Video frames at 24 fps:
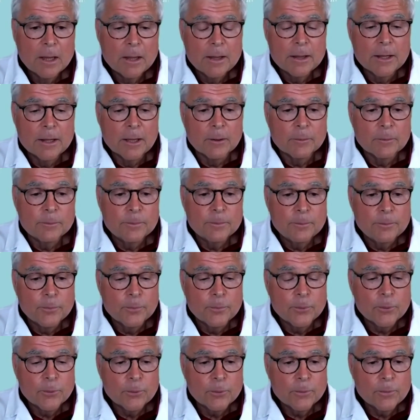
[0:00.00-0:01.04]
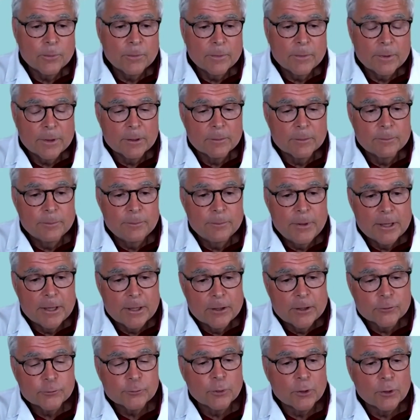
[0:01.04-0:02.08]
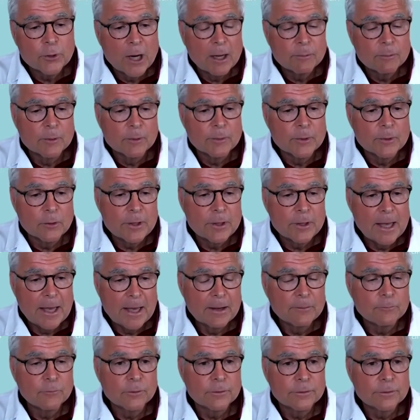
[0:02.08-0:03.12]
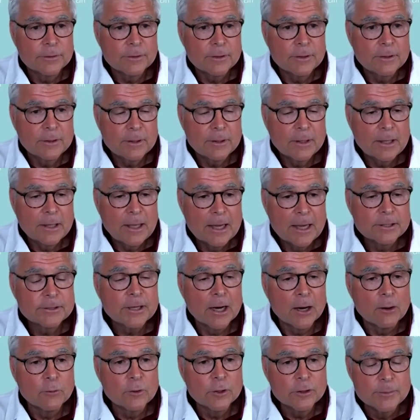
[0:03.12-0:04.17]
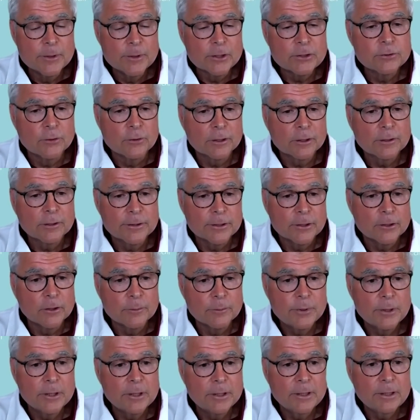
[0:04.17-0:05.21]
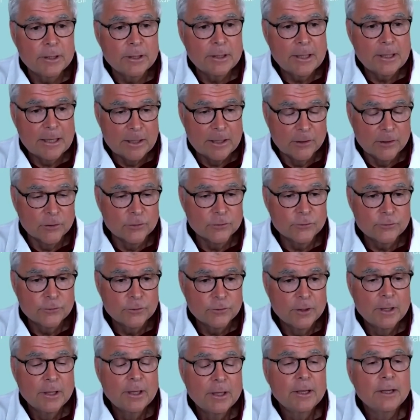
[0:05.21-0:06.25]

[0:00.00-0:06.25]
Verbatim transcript: The, the biggest problem that we have with antiarrhythmic drug therapy is